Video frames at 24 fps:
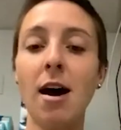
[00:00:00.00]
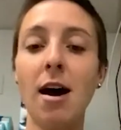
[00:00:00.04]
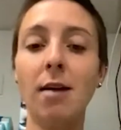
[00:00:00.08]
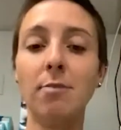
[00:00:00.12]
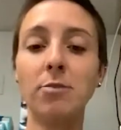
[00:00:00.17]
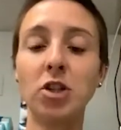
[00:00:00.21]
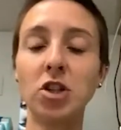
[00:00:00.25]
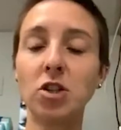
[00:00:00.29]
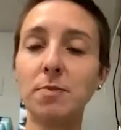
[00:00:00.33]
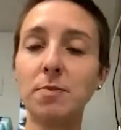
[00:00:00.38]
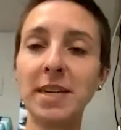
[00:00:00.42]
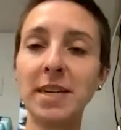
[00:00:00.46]

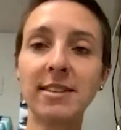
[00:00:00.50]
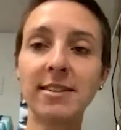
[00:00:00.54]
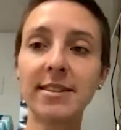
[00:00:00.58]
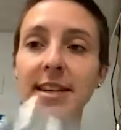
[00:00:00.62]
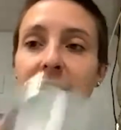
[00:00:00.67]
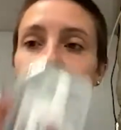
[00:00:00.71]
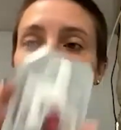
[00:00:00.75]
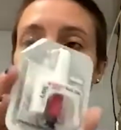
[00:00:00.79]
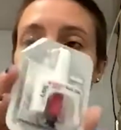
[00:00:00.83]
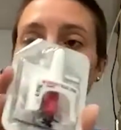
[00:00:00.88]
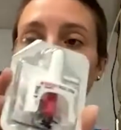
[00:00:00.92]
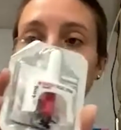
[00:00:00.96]
Just means that
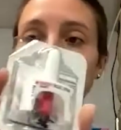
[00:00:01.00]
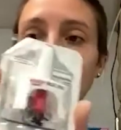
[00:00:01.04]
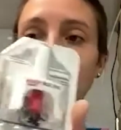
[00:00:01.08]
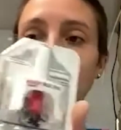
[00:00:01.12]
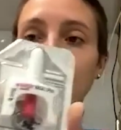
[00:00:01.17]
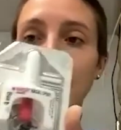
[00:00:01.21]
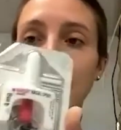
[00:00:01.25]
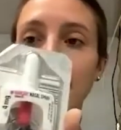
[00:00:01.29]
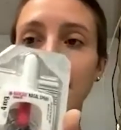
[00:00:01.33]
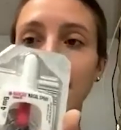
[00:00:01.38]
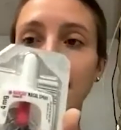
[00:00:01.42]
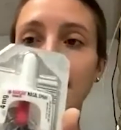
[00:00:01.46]
it's in
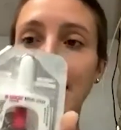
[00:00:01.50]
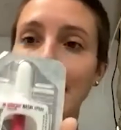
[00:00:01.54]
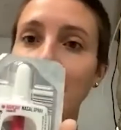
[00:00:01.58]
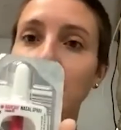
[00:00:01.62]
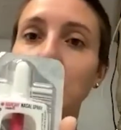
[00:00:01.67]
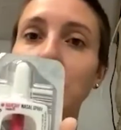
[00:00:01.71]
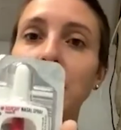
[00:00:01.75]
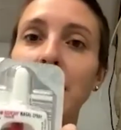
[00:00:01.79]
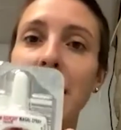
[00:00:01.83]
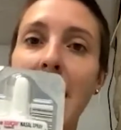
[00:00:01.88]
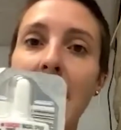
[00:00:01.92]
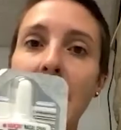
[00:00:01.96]
the
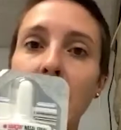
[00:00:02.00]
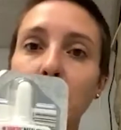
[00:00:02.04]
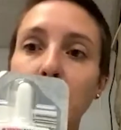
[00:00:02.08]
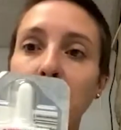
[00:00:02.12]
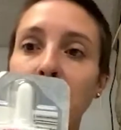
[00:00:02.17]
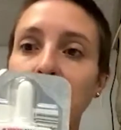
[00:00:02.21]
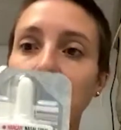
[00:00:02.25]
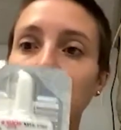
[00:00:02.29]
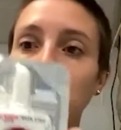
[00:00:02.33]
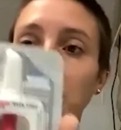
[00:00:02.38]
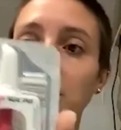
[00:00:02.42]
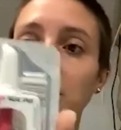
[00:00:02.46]
nasal
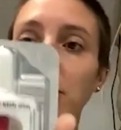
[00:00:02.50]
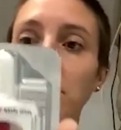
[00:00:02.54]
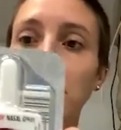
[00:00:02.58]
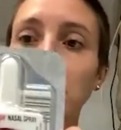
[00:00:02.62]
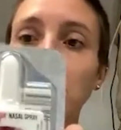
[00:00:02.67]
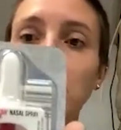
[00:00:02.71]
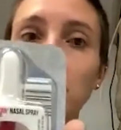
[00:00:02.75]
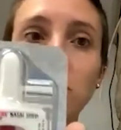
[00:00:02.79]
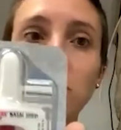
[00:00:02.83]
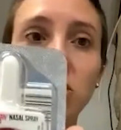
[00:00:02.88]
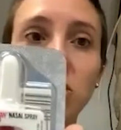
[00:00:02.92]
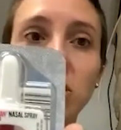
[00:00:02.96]
atomizer.
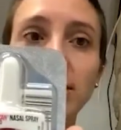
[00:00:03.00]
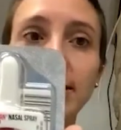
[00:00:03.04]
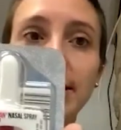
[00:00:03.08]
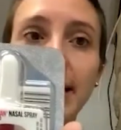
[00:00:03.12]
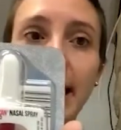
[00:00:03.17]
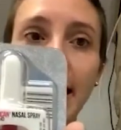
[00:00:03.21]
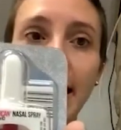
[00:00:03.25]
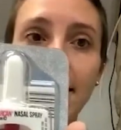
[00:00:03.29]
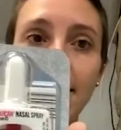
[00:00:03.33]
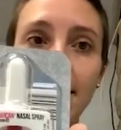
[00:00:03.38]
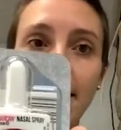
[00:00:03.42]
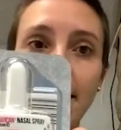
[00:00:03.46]
Looks just
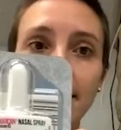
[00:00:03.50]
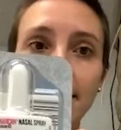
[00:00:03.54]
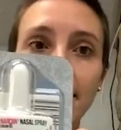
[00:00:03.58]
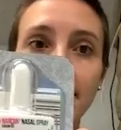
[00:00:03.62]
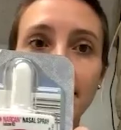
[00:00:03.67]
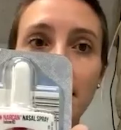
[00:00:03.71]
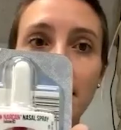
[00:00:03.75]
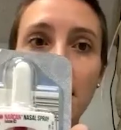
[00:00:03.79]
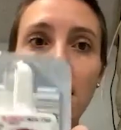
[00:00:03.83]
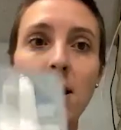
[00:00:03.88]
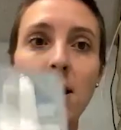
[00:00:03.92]
like this.